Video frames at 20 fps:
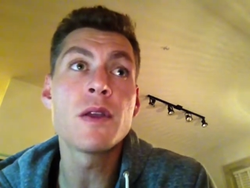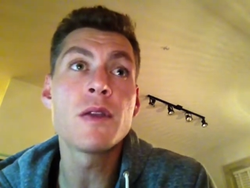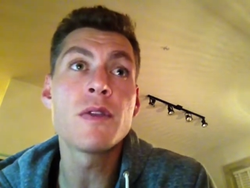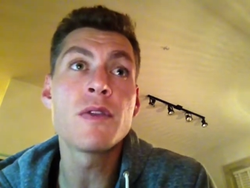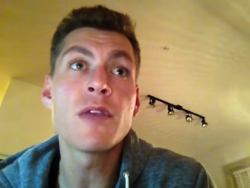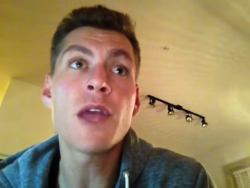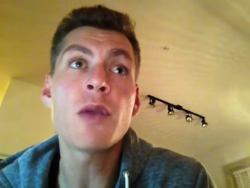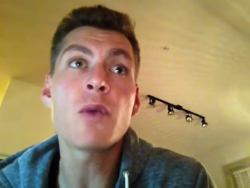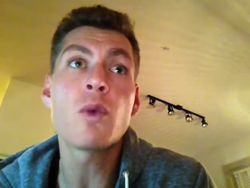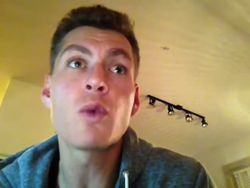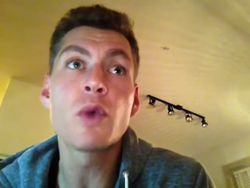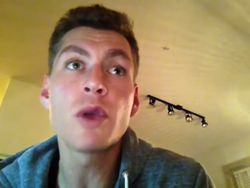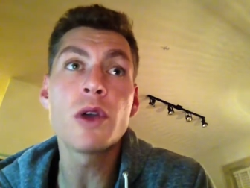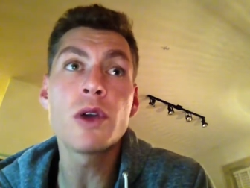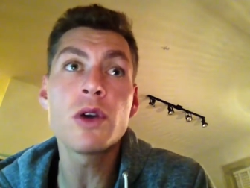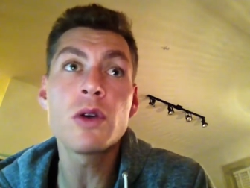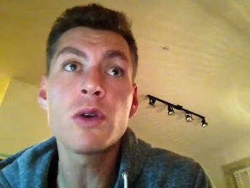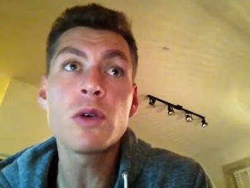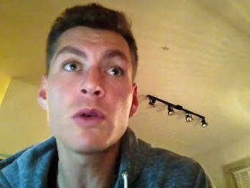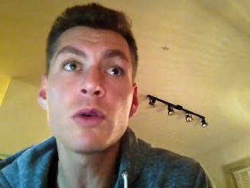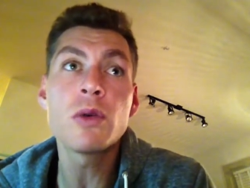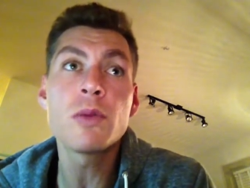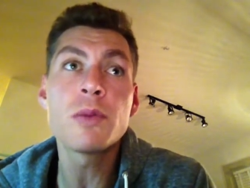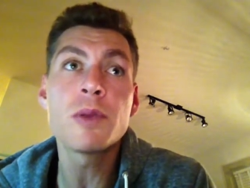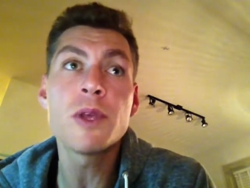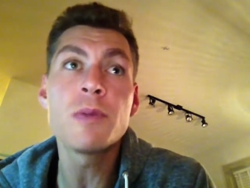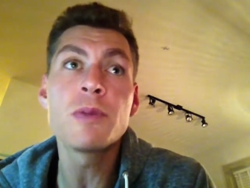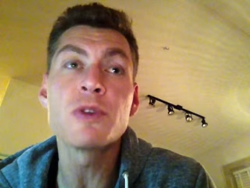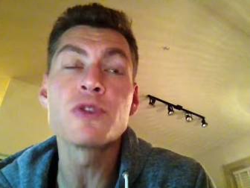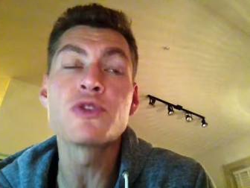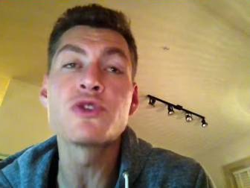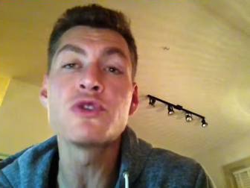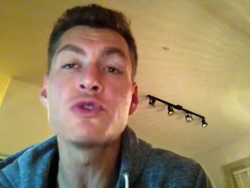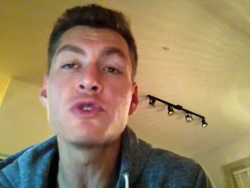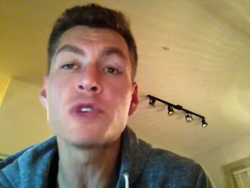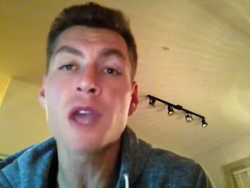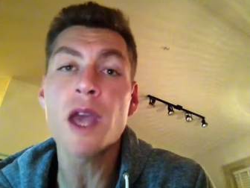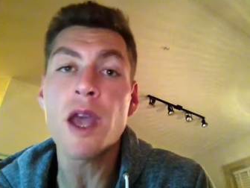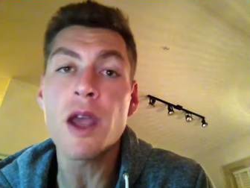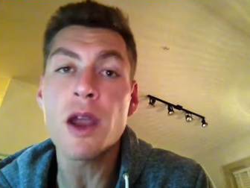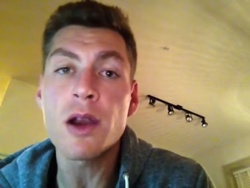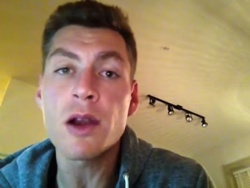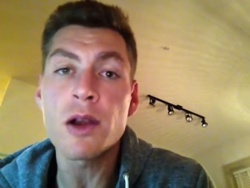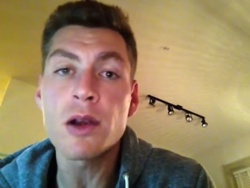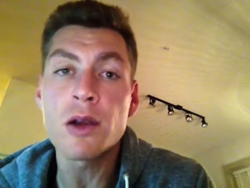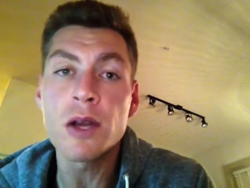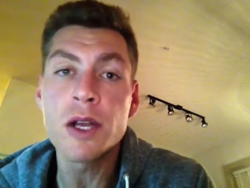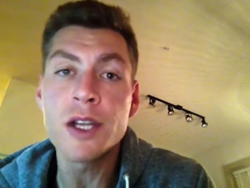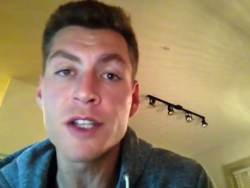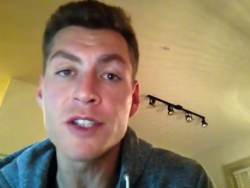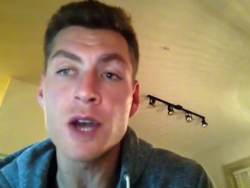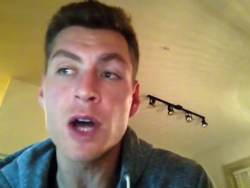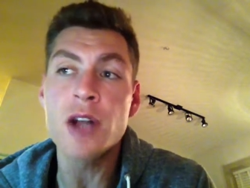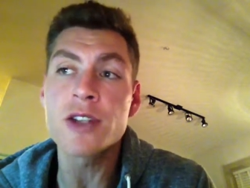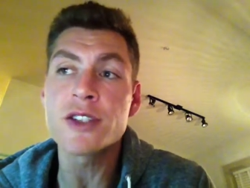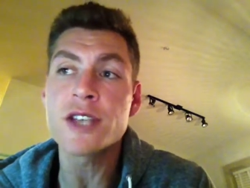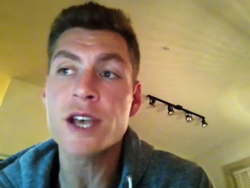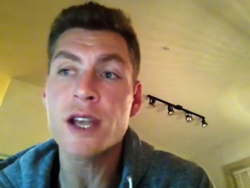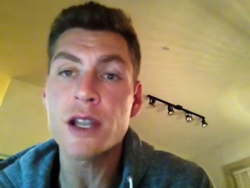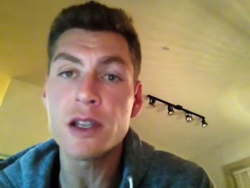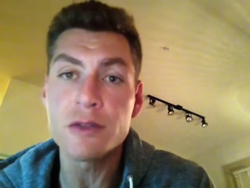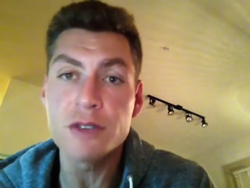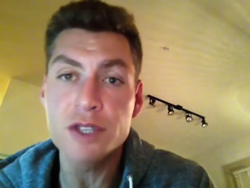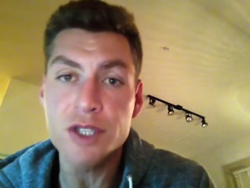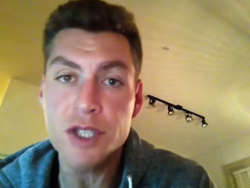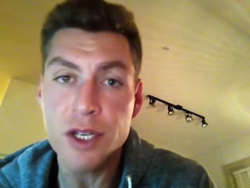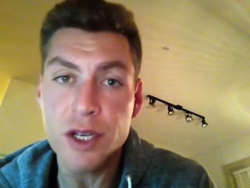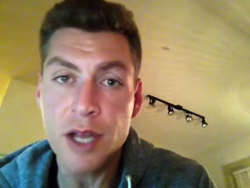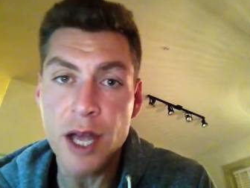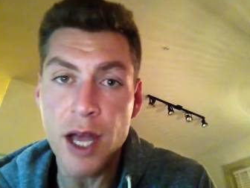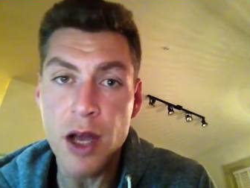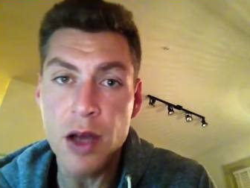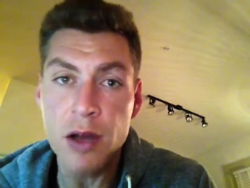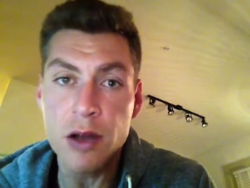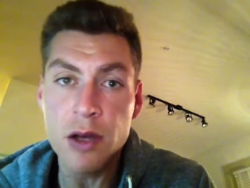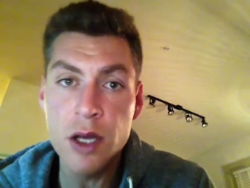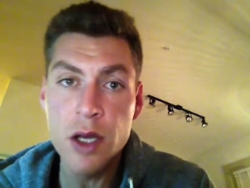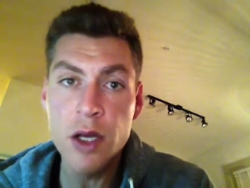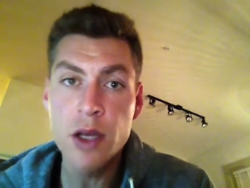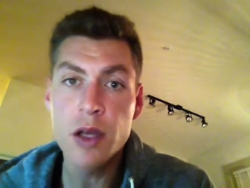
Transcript: they will, people do care. It's on television now.